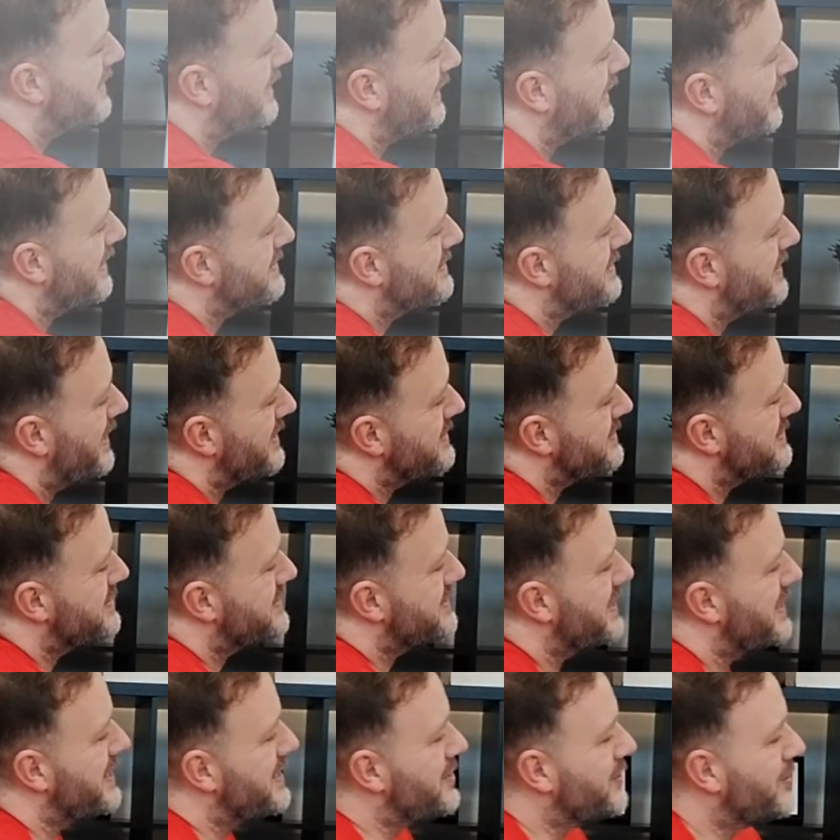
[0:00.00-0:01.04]
Like as I
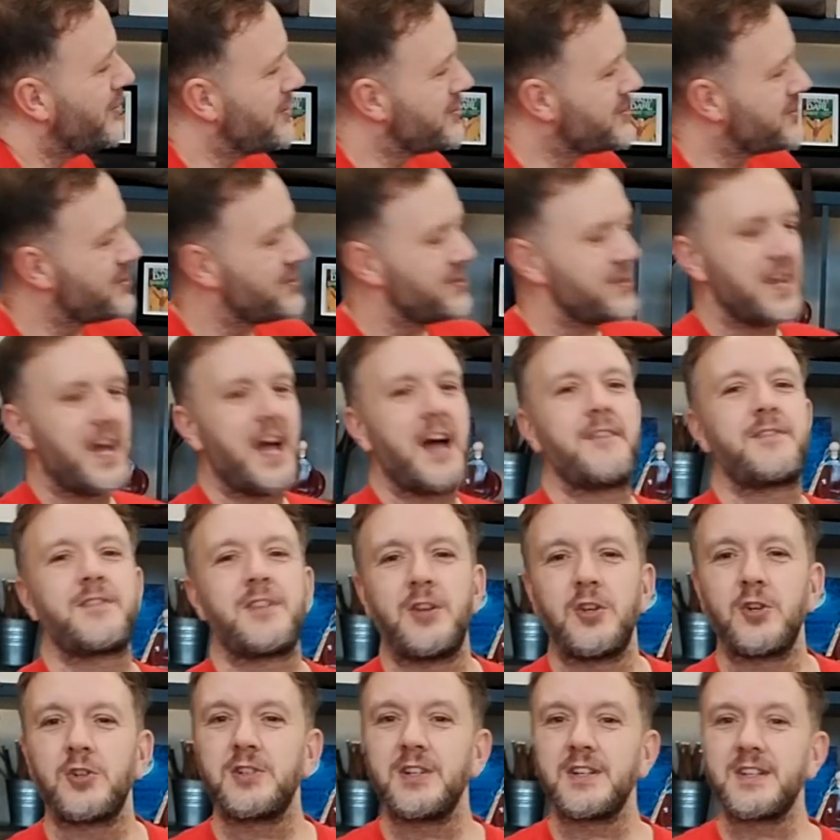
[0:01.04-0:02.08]
say, yours doesn't have to
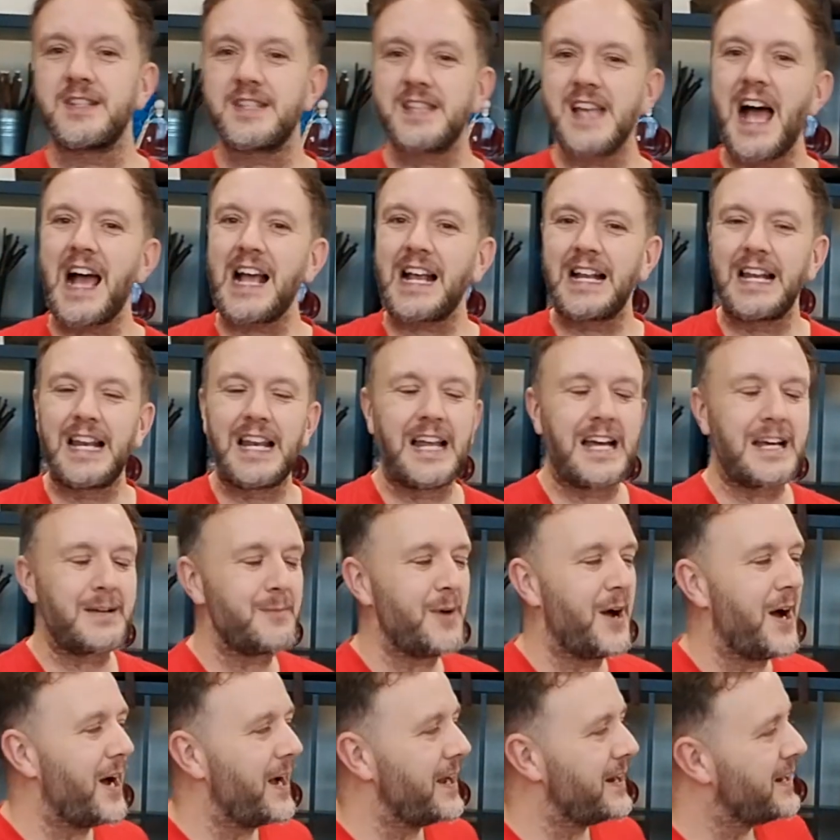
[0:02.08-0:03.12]
look exactly like
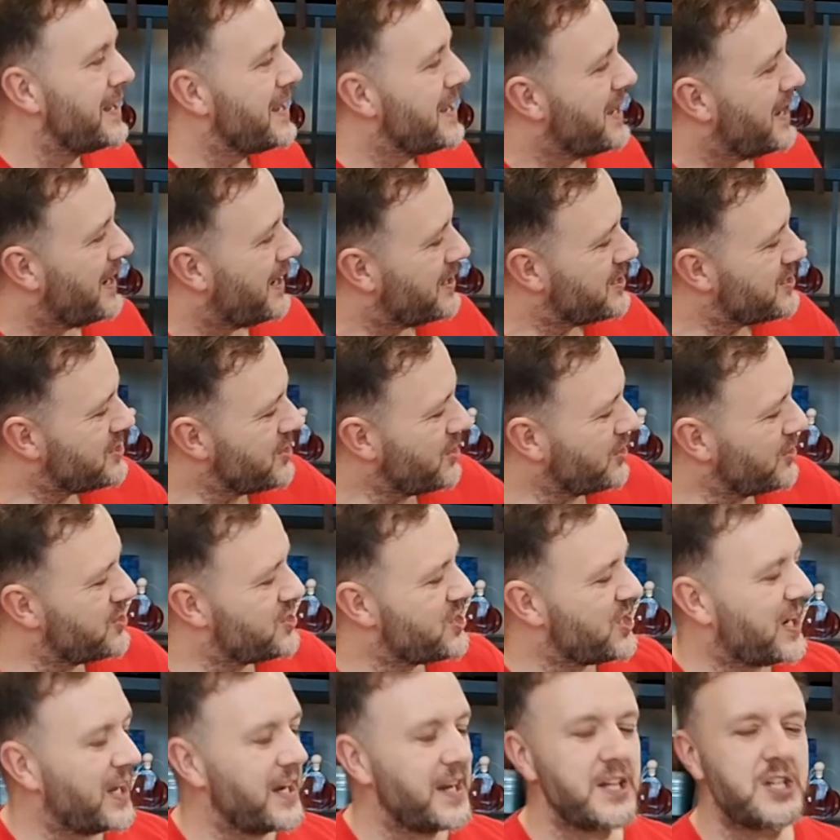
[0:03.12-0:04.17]
mine. As long as
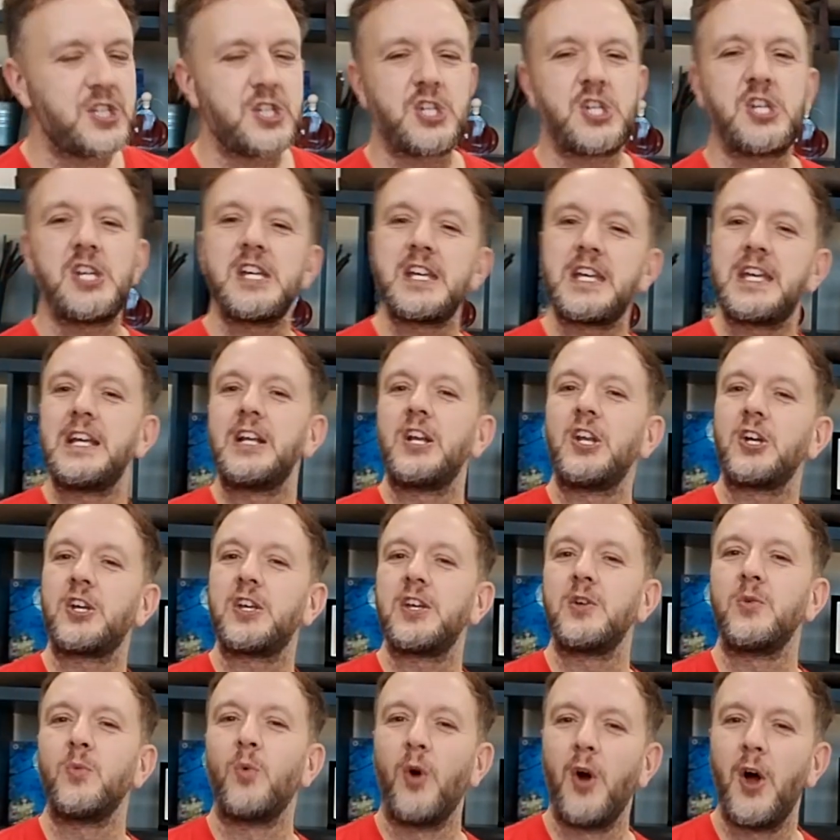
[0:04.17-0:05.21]
you get a cheeky
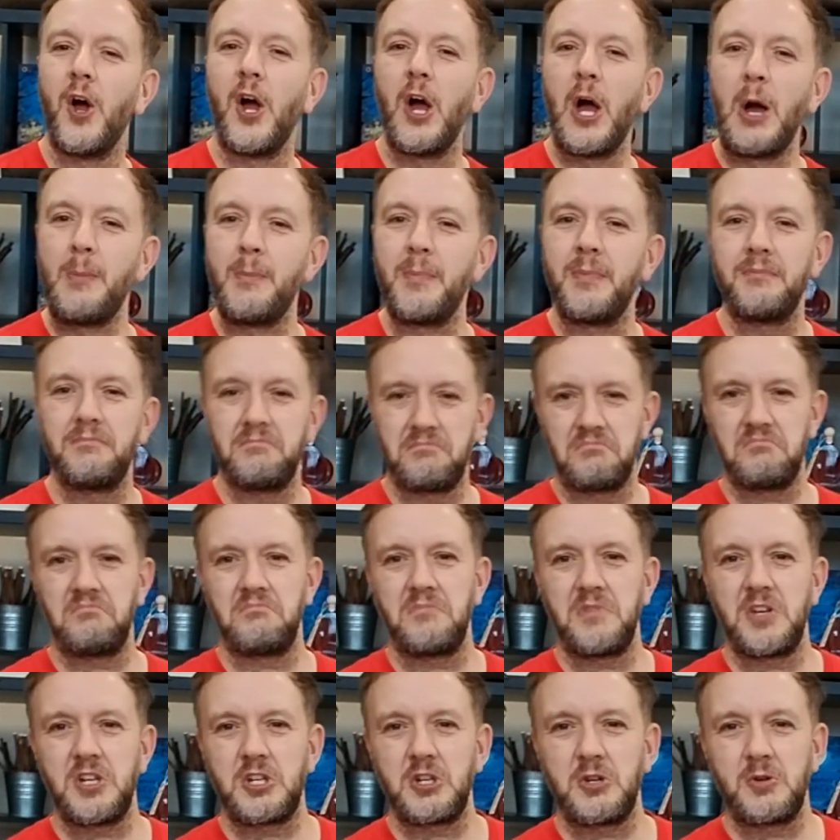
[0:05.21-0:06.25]
looking worm,
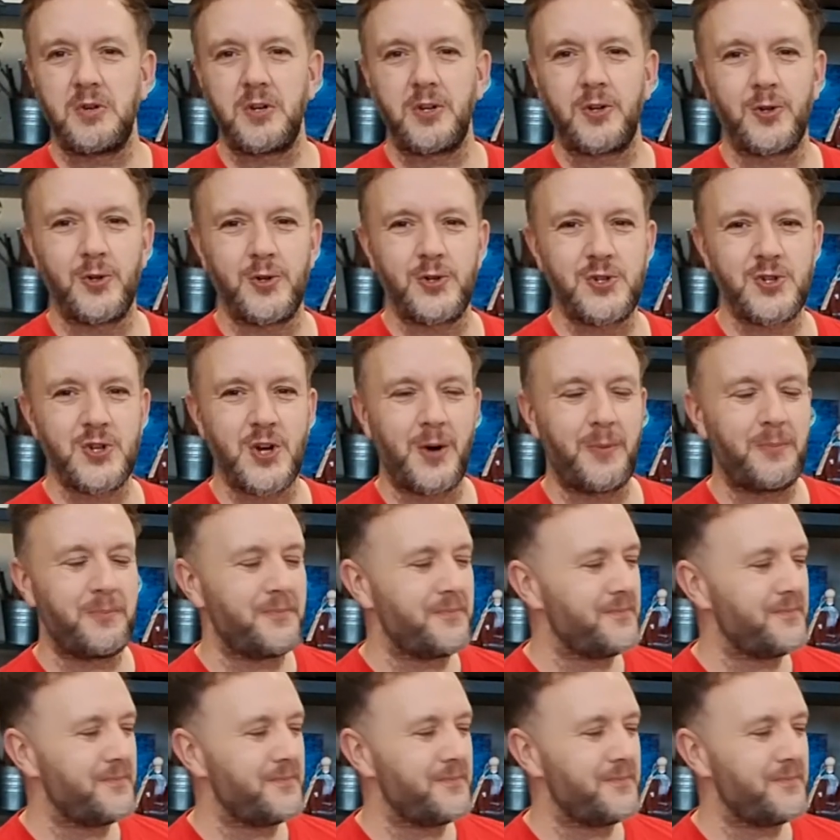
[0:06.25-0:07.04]
you're doing a good job.